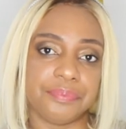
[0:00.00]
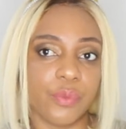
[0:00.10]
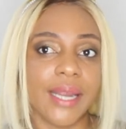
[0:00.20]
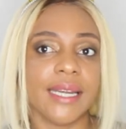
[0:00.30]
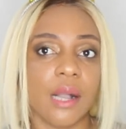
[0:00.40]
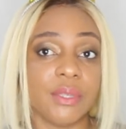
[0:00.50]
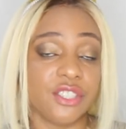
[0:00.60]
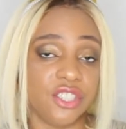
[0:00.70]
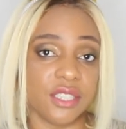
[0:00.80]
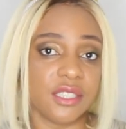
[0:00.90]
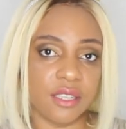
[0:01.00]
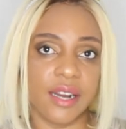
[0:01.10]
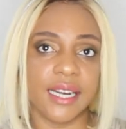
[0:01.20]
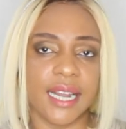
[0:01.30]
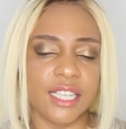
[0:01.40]
right now it's just
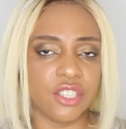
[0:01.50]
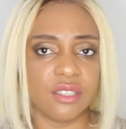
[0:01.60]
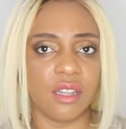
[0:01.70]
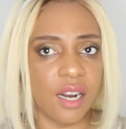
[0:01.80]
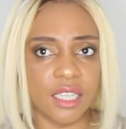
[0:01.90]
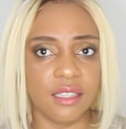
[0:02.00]
starting I just la